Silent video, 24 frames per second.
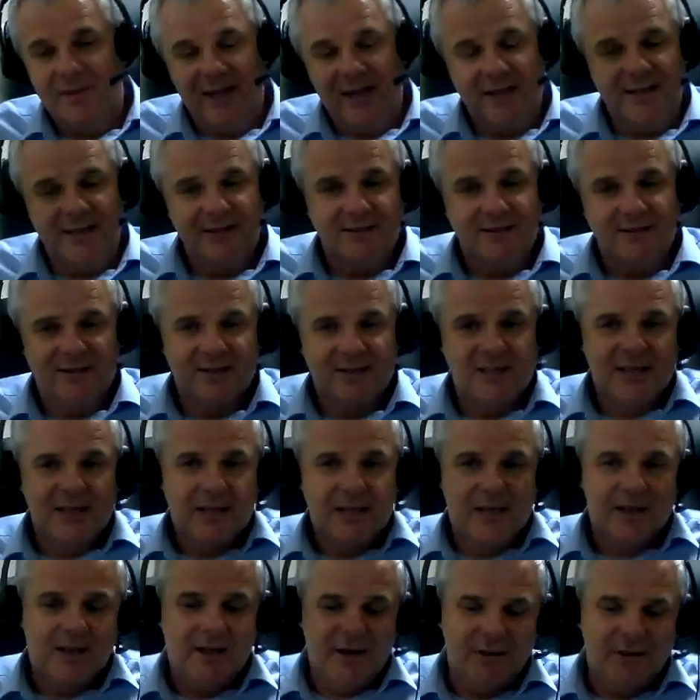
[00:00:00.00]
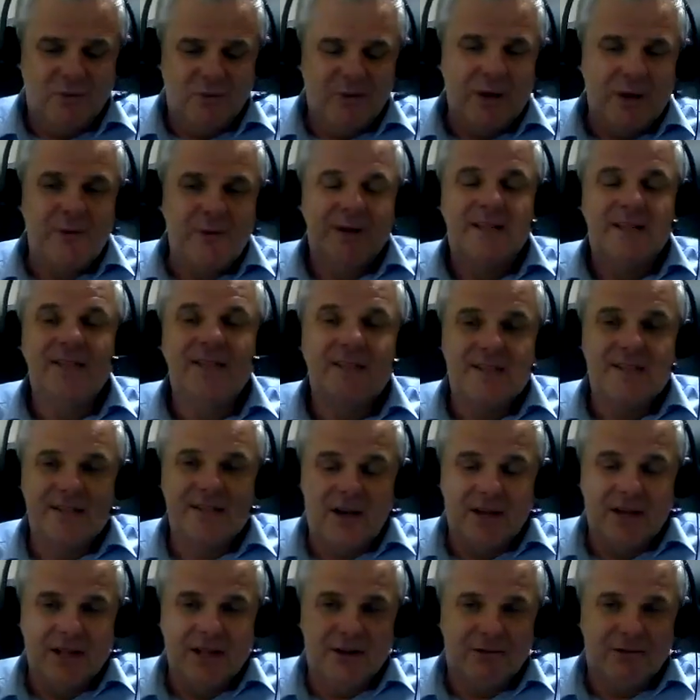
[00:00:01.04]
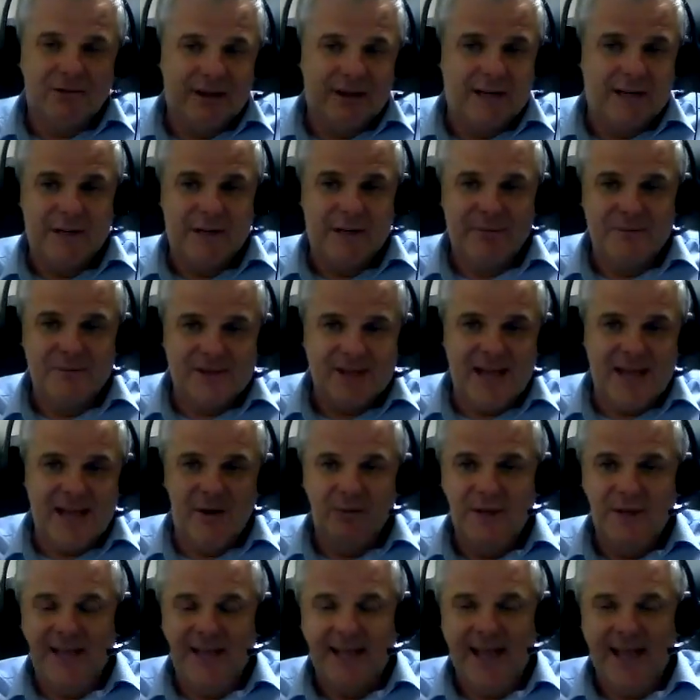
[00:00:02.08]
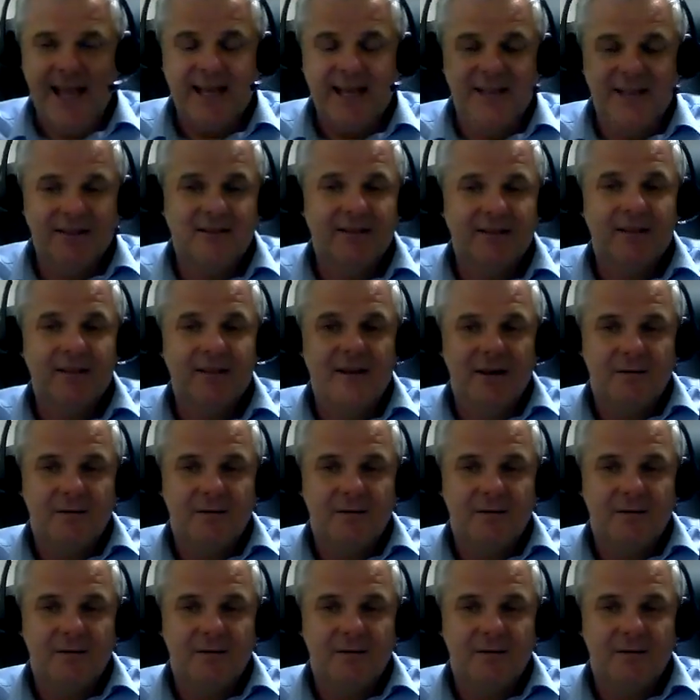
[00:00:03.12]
and the way we can design curriculums now, we can